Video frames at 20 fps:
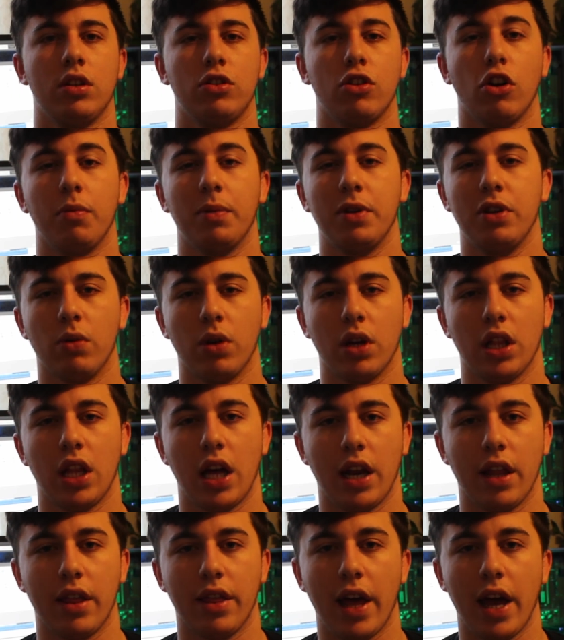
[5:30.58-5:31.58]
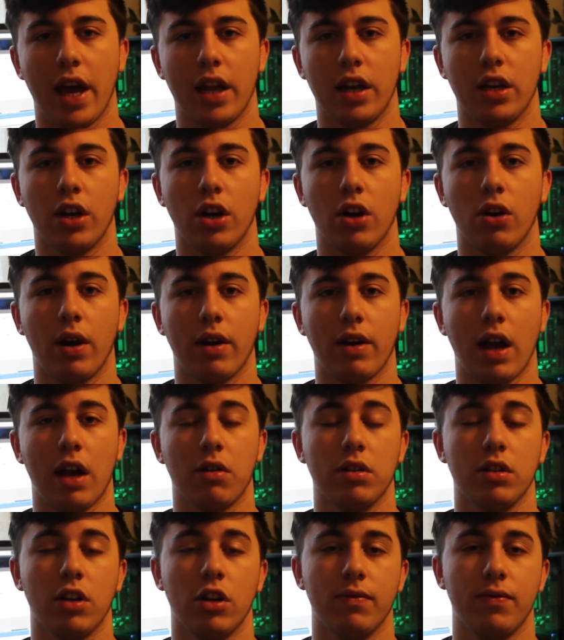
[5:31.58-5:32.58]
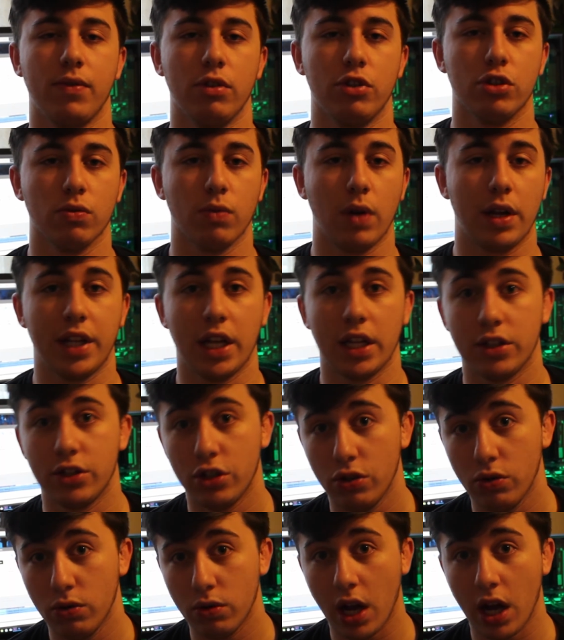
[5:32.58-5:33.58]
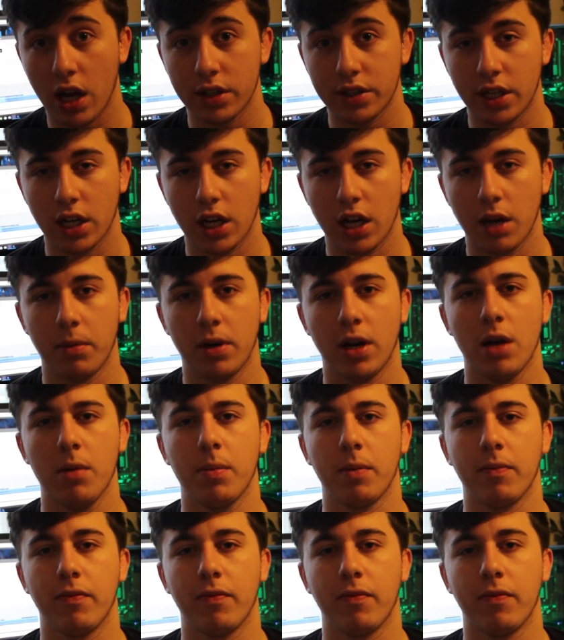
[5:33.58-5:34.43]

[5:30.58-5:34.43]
So I'll be doing a lot of that. You know, I got future Red Dead 2 content coming up,